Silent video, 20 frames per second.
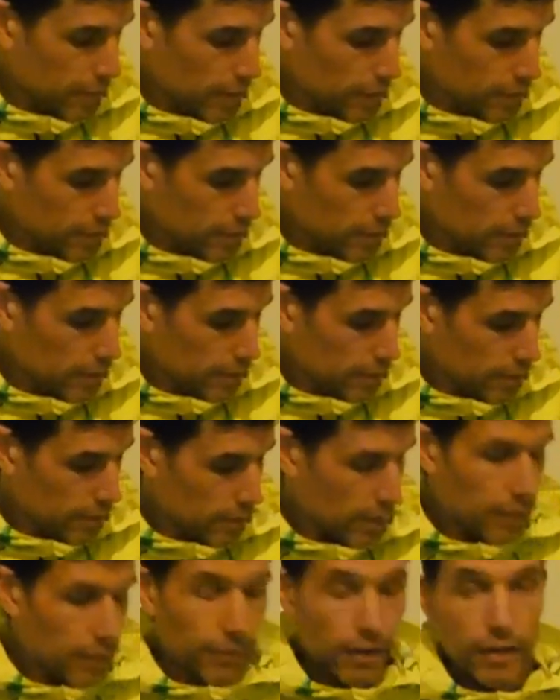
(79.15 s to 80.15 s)
tested it.
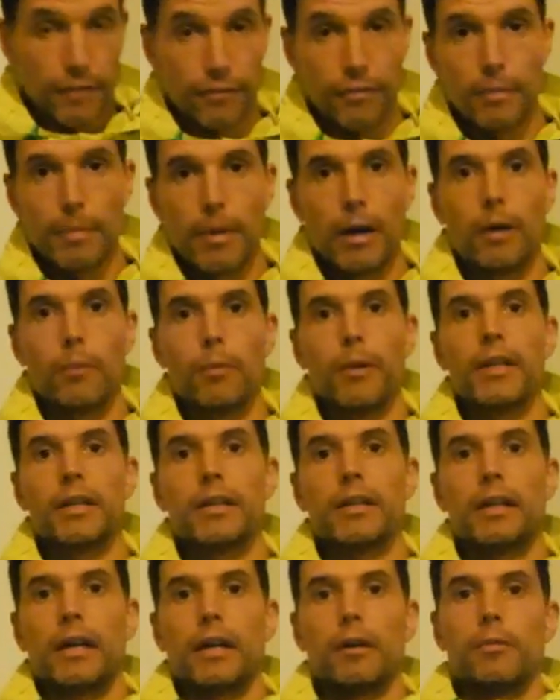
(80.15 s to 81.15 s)
I've had it for about a
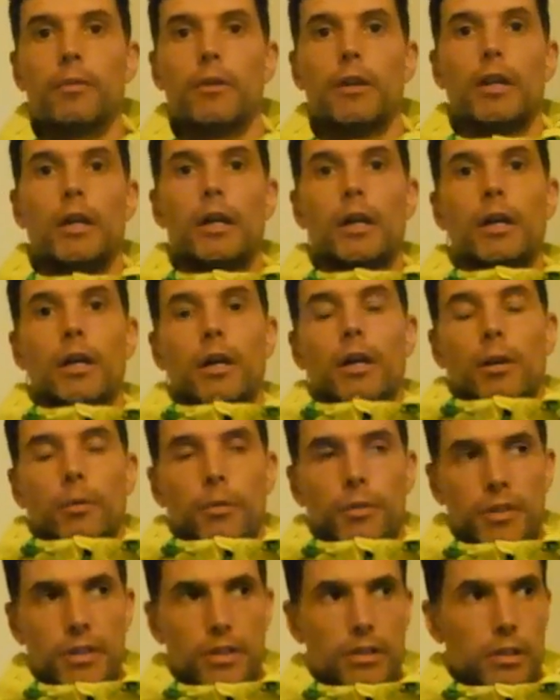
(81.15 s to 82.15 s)
week now,
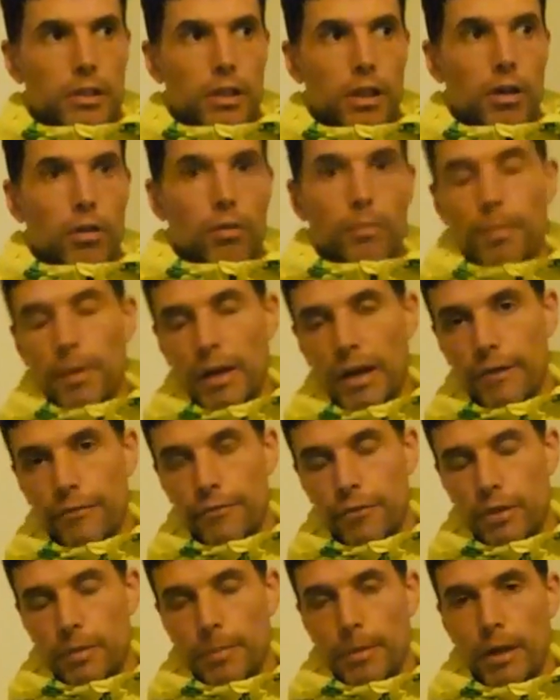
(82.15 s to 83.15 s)
which isn't long, but I've
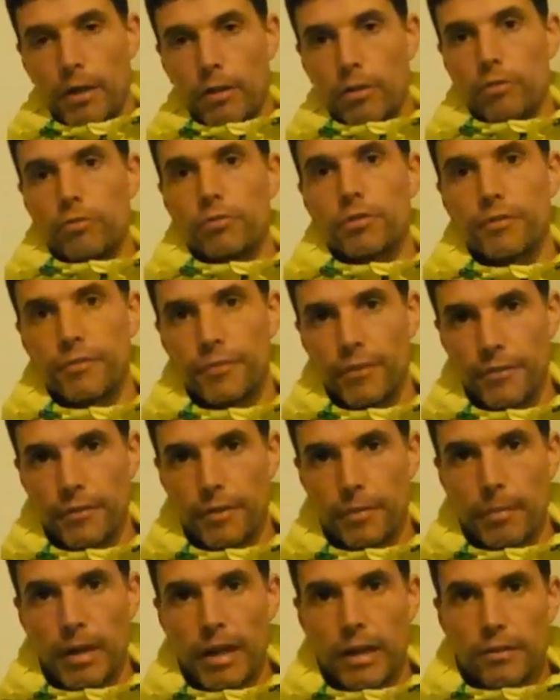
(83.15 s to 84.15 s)
done about
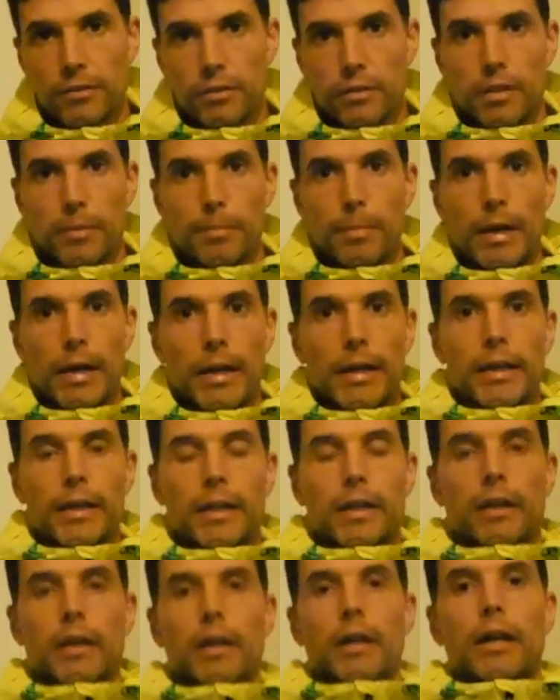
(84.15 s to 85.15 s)
150 miles on the
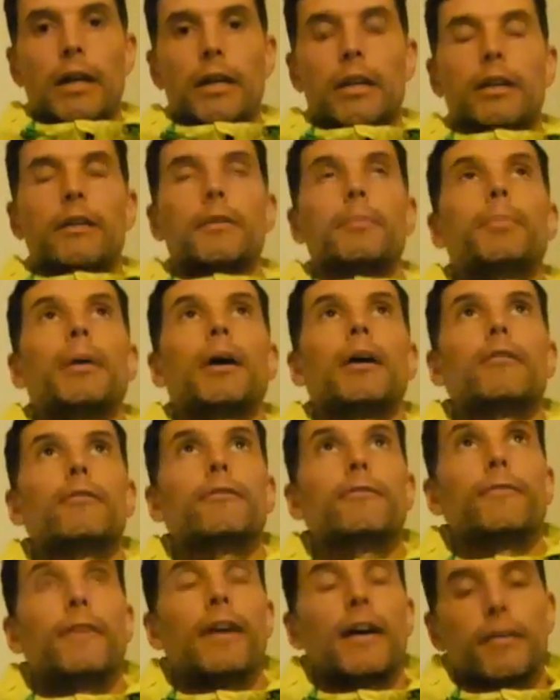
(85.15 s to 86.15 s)
bike and about
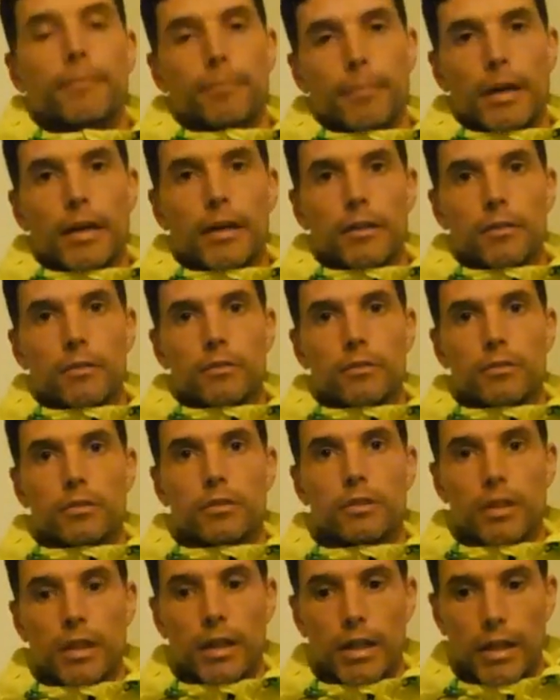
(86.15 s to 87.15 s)
5
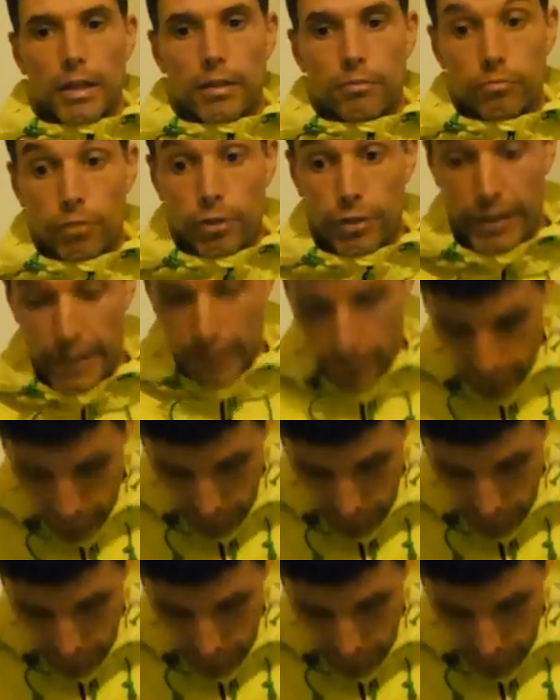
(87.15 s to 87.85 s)
miles running,